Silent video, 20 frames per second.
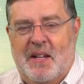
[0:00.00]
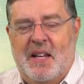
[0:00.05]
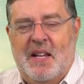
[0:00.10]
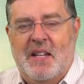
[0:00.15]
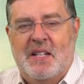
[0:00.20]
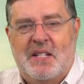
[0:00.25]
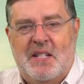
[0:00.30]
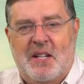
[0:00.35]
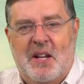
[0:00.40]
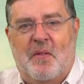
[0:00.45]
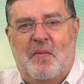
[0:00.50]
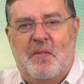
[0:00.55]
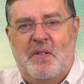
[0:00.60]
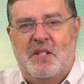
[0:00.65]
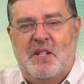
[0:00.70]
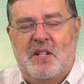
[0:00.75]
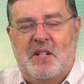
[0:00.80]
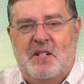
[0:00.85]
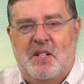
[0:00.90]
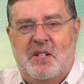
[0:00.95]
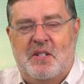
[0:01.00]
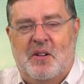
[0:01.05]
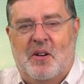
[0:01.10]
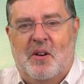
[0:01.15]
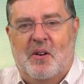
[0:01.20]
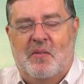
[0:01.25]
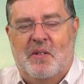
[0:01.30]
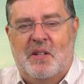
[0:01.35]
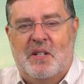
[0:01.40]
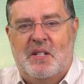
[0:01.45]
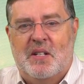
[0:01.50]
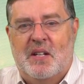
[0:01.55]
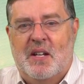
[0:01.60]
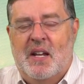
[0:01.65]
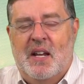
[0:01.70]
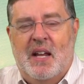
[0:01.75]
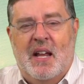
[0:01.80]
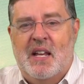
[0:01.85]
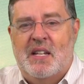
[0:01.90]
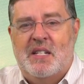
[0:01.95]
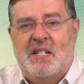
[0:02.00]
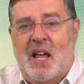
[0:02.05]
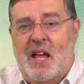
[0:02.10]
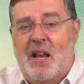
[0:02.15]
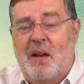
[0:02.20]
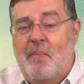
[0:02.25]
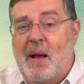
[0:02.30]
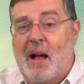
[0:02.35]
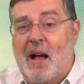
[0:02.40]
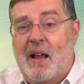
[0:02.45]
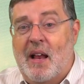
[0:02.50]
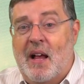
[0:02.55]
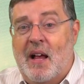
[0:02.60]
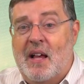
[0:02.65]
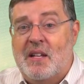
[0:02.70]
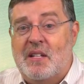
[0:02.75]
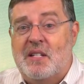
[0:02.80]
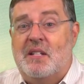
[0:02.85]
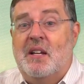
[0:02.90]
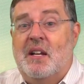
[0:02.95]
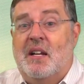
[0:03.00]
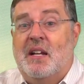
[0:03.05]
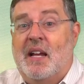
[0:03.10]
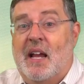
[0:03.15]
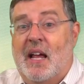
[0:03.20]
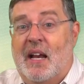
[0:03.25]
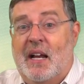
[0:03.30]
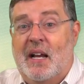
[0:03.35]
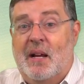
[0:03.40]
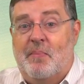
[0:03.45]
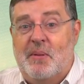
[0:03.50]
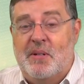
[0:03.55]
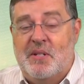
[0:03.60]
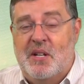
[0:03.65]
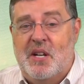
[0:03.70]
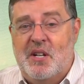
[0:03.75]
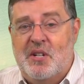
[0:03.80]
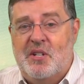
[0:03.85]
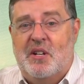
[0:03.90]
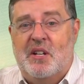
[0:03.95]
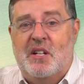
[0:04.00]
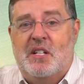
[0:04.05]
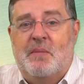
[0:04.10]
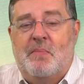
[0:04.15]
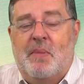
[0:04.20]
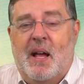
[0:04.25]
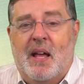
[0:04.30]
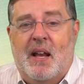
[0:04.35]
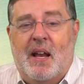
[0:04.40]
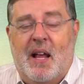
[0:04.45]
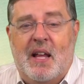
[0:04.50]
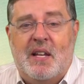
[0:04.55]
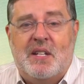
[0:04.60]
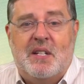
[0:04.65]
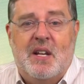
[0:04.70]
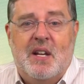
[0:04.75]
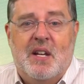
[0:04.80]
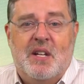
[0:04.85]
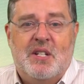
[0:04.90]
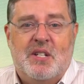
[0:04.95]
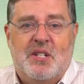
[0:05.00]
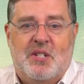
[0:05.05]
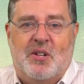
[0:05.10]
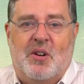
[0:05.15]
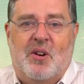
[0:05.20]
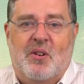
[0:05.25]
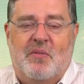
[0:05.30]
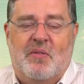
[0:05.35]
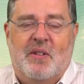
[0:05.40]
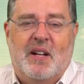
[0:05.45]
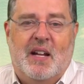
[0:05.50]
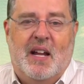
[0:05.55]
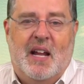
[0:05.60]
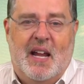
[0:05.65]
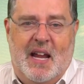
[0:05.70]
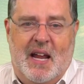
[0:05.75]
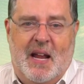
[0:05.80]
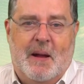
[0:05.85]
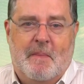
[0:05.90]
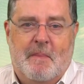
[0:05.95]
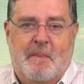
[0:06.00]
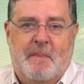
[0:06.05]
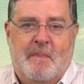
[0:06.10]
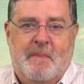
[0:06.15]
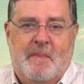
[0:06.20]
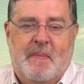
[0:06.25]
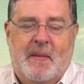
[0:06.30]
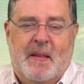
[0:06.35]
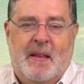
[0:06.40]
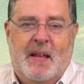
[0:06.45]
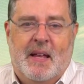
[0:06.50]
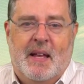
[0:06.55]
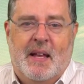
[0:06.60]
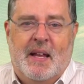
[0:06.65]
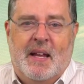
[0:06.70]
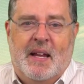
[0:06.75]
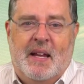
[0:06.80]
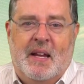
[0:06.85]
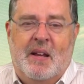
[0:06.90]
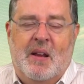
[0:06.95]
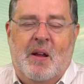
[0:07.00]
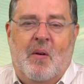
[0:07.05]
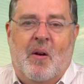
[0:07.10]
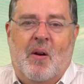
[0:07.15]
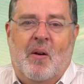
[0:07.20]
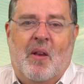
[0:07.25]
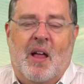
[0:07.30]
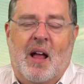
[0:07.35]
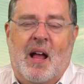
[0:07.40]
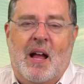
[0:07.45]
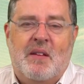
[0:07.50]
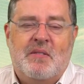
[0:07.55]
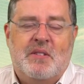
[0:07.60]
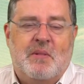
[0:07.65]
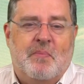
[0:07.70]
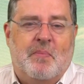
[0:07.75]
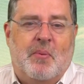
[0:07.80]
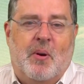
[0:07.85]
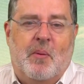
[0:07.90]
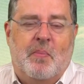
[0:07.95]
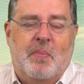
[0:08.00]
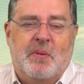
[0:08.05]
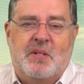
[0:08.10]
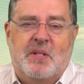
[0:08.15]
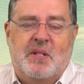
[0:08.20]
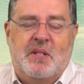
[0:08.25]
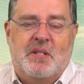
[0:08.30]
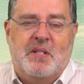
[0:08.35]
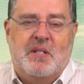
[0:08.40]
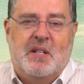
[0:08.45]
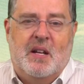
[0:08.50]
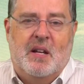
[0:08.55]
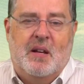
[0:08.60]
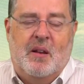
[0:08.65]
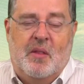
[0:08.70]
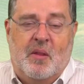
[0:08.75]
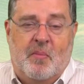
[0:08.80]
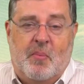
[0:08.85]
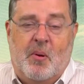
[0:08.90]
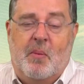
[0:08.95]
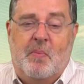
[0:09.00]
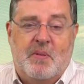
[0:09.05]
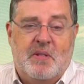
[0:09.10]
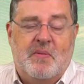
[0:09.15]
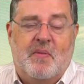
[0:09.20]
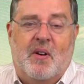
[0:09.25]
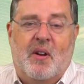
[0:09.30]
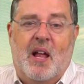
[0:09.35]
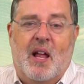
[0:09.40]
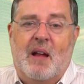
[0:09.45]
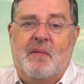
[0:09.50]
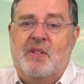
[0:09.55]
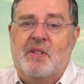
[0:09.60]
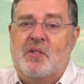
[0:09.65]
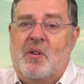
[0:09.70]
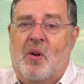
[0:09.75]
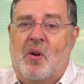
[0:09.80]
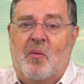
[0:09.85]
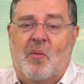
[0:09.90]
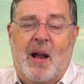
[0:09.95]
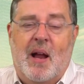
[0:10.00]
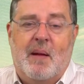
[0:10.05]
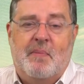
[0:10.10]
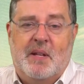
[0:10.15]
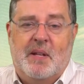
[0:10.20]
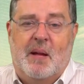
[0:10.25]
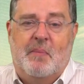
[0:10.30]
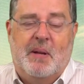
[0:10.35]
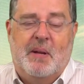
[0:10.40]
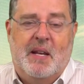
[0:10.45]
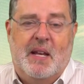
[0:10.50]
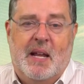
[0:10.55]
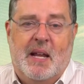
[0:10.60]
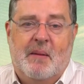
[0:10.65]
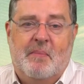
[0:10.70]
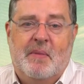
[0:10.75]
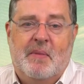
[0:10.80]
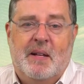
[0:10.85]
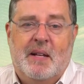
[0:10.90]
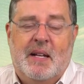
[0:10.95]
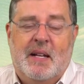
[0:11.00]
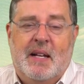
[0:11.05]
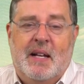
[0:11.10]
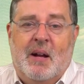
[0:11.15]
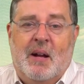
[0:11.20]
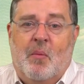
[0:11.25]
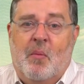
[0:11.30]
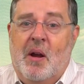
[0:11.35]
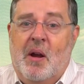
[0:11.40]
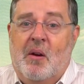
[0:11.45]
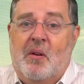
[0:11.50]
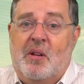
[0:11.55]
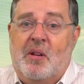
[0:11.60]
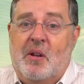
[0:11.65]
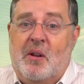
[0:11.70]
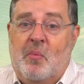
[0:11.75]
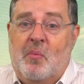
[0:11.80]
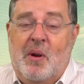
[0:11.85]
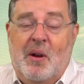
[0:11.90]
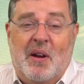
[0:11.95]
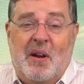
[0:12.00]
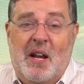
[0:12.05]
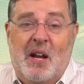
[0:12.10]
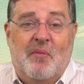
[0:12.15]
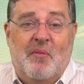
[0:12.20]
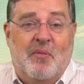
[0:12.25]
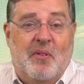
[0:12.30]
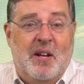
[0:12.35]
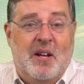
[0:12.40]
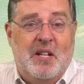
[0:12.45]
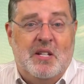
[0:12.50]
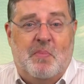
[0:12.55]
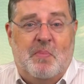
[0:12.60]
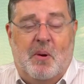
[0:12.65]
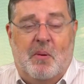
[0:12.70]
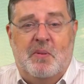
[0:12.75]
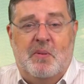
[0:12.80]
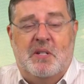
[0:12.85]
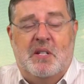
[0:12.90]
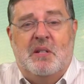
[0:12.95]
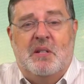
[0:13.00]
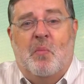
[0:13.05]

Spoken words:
Selfishness to service. It's not about us getting a position. It's about us serving him. You know, our lives and purposes, the purpose of our life is all wrapped up in him. We are here for his purposes.